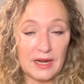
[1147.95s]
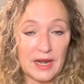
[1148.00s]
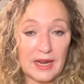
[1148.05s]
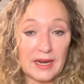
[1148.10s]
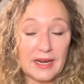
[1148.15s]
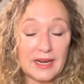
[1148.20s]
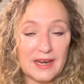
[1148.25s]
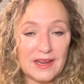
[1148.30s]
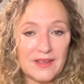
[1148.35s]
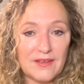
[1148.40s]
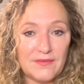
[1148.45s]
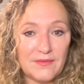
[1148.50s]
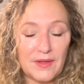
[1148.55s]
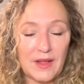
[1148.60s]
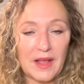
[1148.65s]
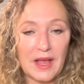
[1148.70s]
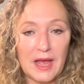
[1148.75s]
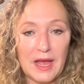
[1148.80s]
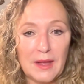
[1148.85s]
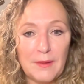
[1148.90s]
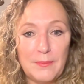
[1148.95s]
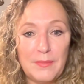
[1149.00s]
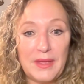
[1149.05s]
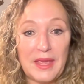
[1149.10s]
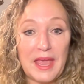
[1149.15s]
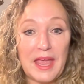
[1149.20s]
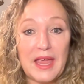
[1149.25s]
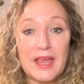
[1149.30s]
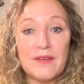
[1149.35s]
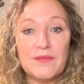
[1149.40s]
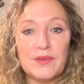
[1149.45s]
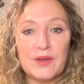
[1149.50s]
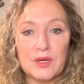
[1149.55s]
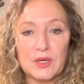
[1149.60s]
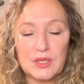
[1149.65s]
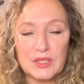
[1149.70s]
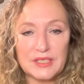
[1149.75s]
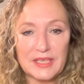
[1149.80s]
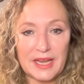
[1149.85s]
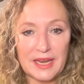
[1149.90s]
negative uh,
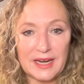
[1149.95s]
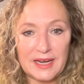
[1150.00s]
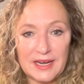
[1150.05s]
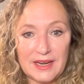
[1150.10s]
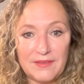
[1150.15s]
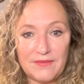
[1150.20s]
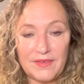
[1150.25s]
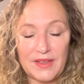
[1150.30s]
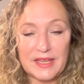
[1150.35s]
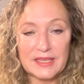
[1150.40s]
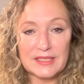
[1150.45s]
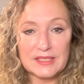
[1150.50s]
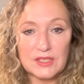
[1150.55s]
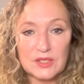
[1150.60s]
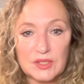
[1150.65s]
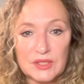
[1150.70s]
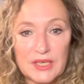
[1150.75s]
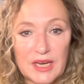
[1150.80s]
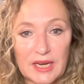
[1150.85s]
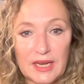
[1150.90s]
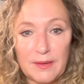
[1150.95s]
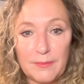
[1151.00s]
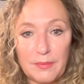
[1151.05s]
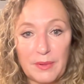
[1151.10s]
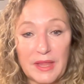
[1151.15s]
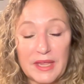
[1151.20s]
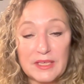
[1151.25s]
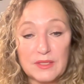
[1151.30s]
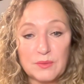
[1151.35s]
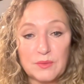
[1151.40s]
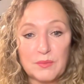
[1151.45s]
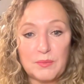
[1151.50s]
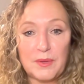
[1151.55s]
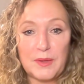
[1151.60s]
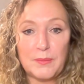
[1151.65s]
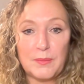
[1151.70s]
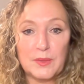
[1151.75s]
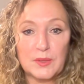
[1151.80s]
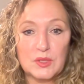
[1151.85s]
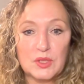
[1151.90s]
behaviors and events that are taking place with
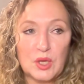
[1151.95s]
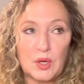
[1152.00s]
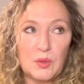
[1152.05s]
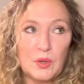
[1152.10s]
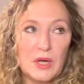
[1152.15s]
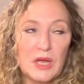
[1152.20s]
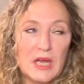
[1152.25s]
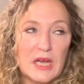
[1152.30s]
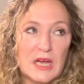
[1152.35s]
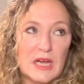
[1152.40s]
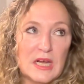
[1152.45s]
people. So